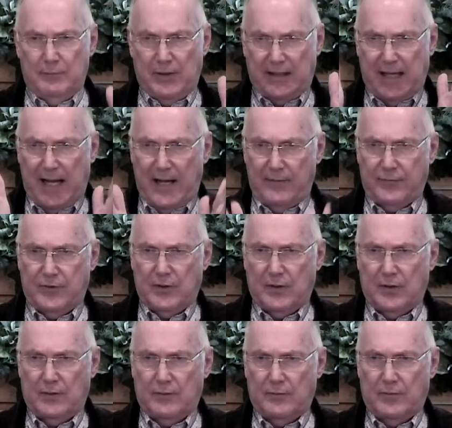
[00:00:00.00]
pick out
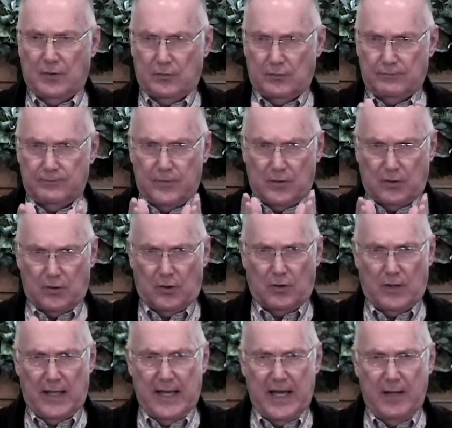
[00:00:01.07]
the, the, the
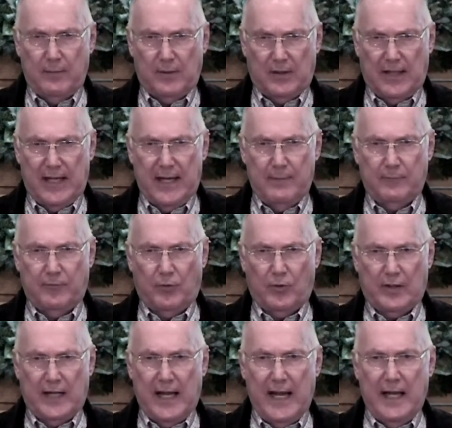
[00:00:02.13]
little lamb, a lamb for
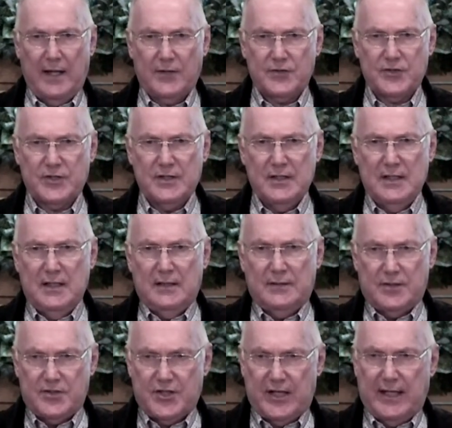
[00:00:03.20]
an house,
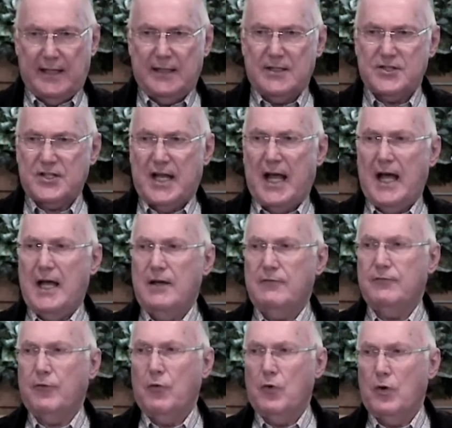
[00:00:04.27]
to set it
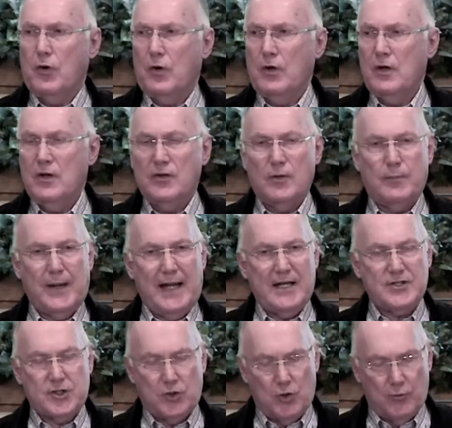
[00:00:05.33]
aside for the
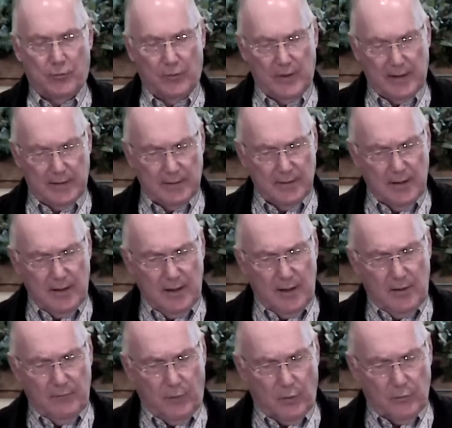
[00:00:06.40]
Passover and
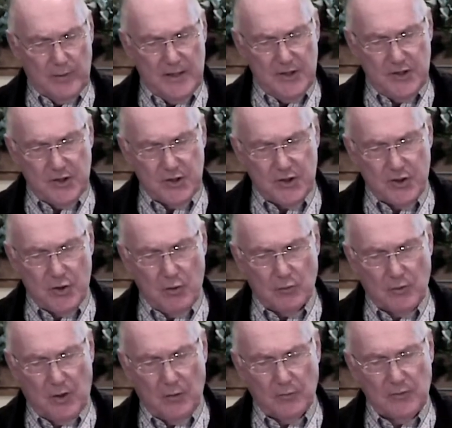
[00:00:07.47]
for reasons
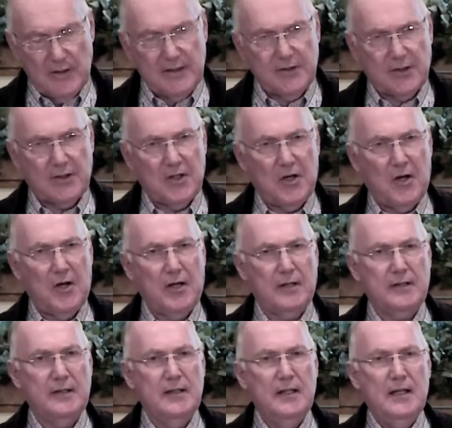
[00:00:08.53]
known only to
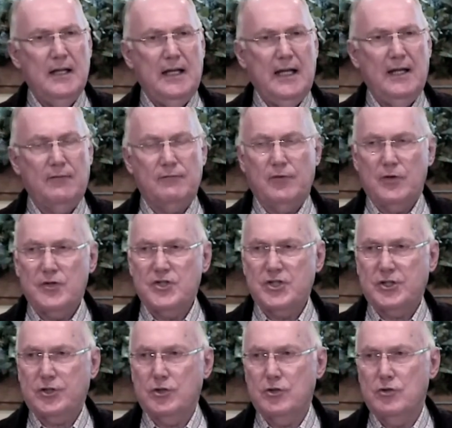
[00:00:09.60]
God. In verse
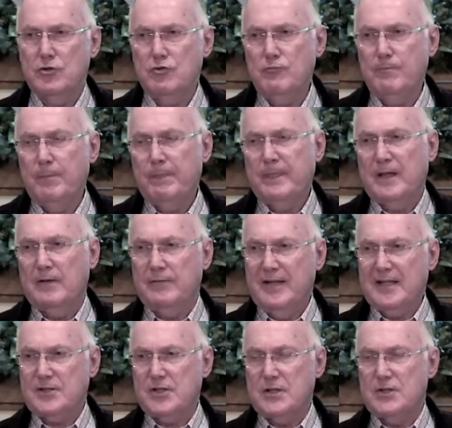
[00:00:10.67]
2 of
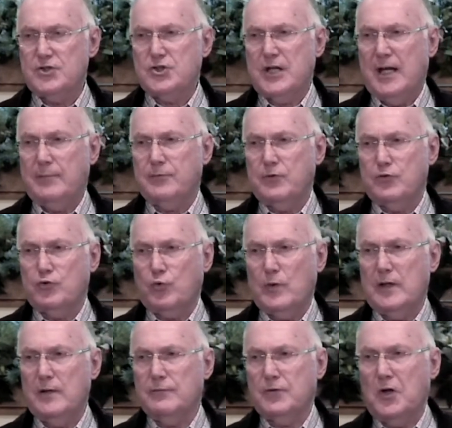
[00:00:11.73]
Exodus chapter
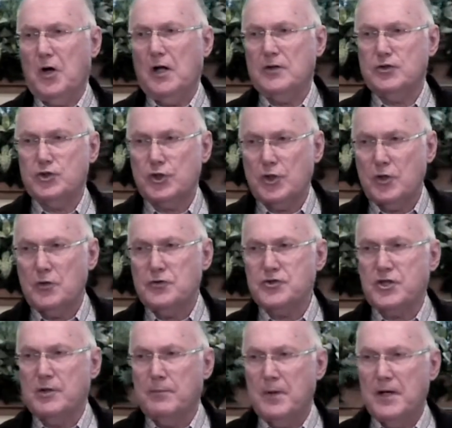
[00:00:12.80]
12, God
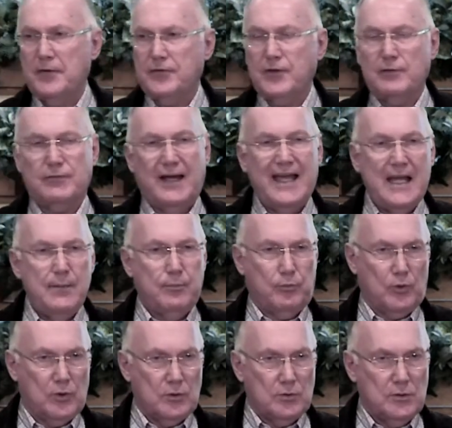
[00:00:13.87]
chose the month of
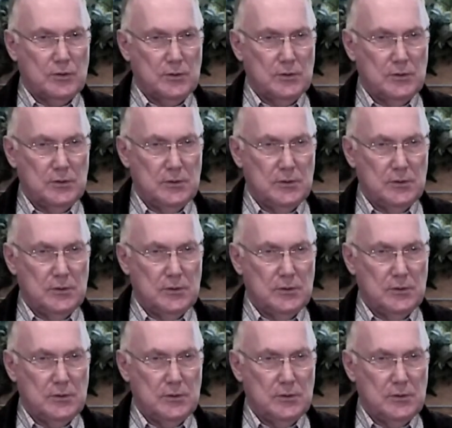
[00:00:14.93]
April,